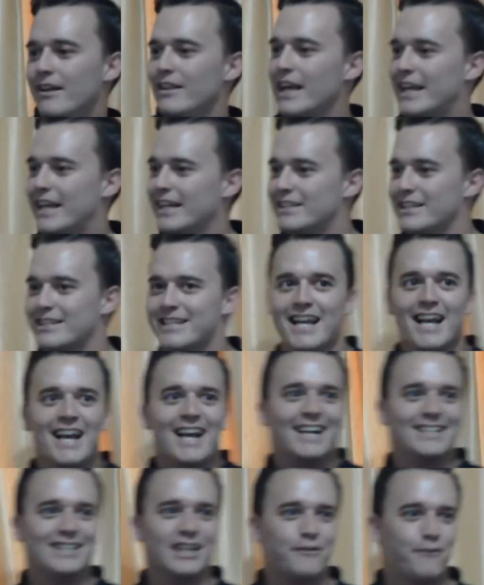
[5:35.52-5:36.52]
Like it just,
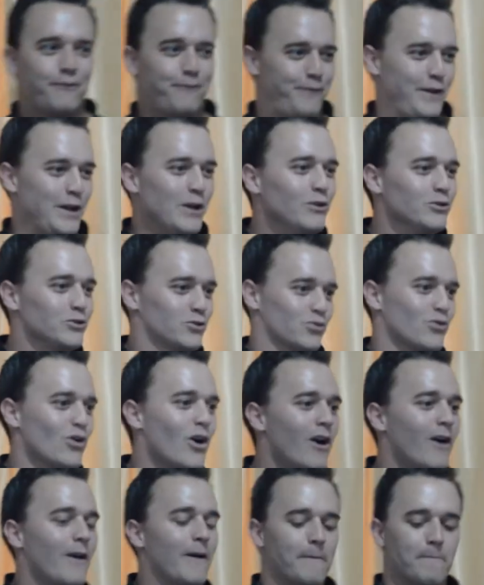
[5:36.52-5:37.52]
it just feels
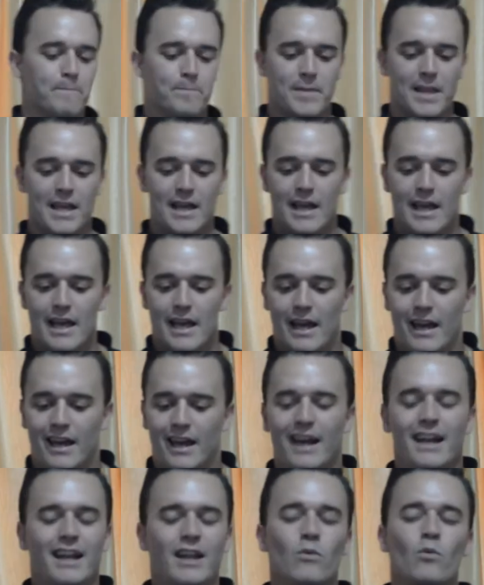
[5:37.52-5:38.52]
wrong. You
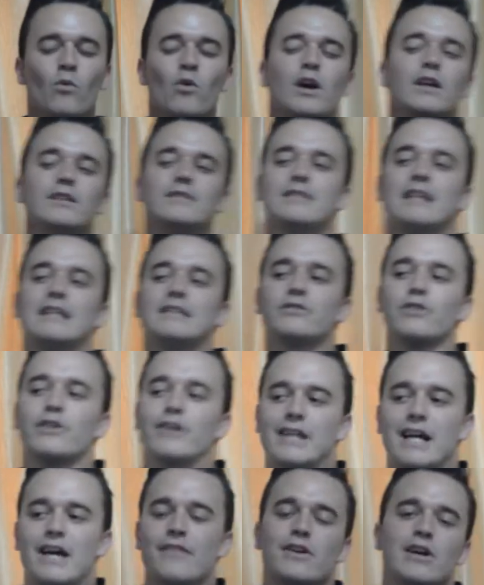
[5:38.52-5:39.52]
see? And in one sense or
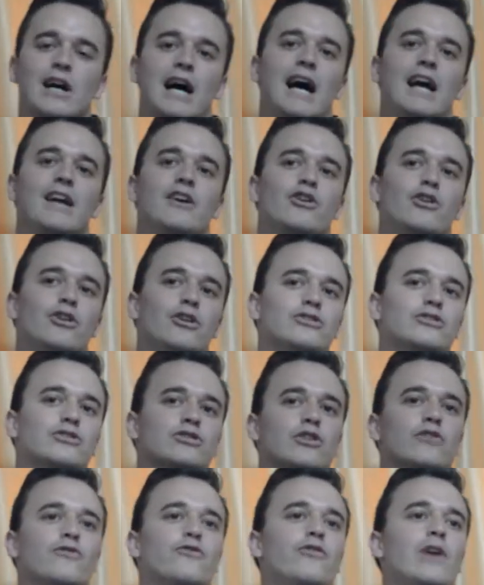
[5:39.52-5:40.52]
another, I could
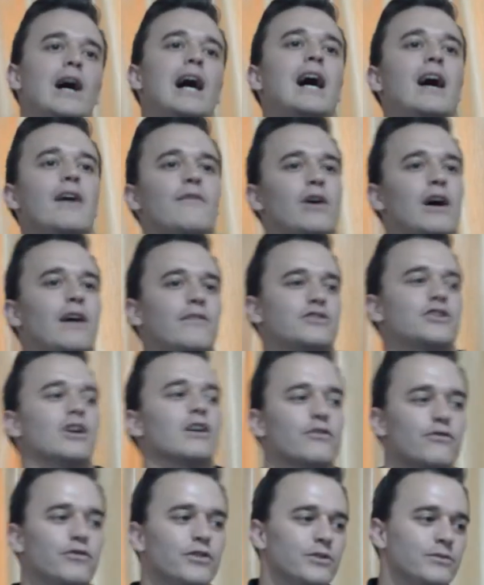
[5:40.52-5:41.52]
survive off
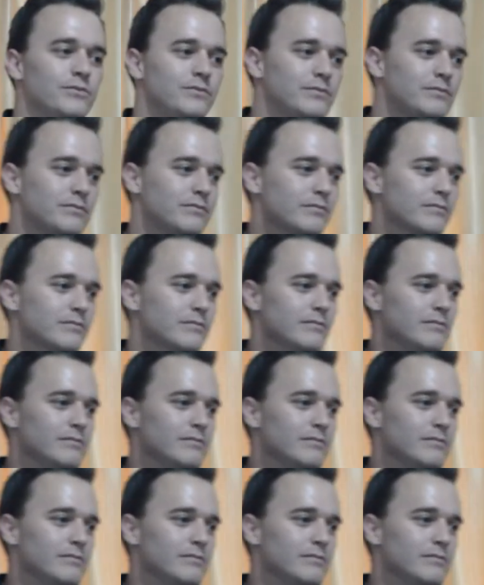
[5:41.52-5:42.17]
junk food, hmm.